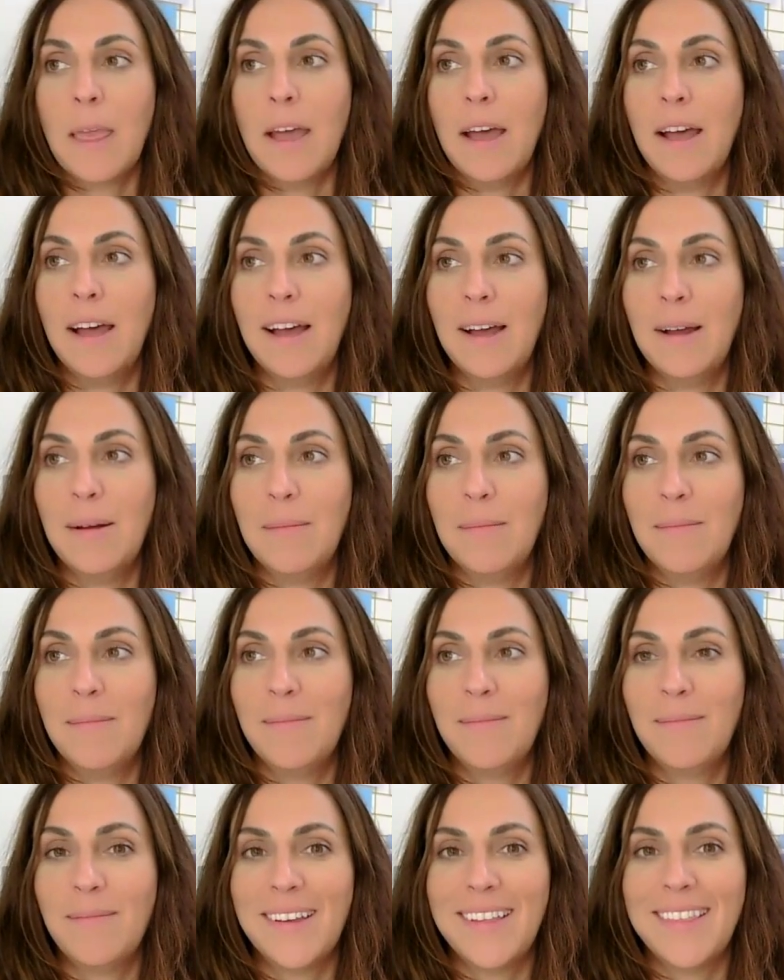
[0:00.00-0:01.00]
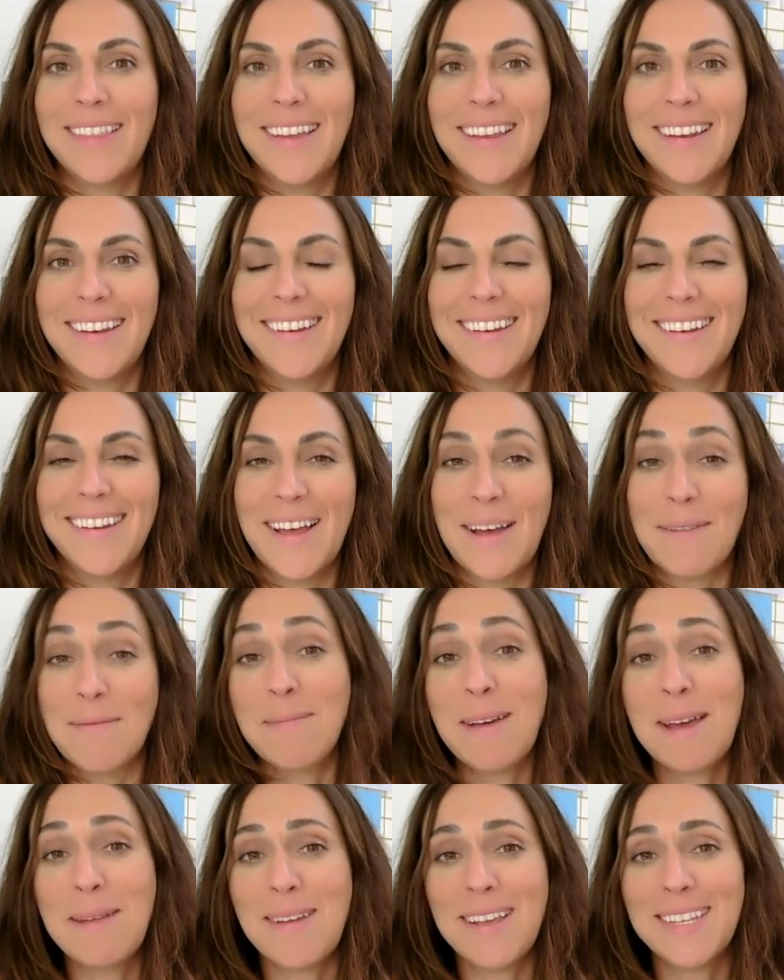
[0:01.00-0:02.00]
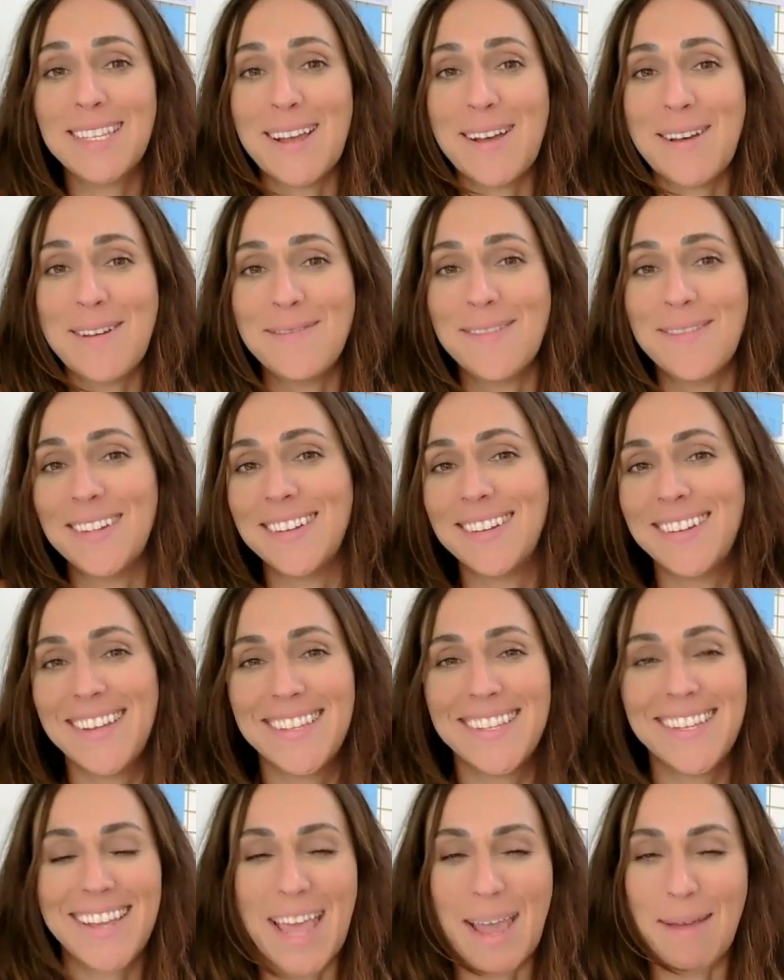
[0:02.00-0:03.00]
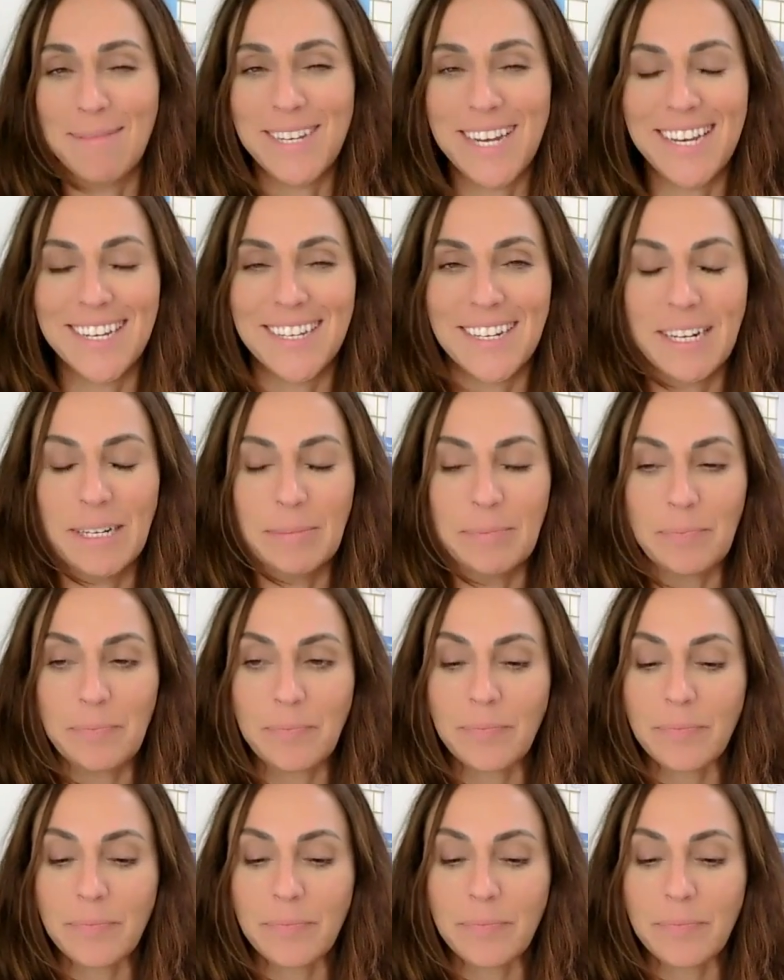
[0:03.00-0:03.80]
Um, and then I'll remind myself and it's a game changer.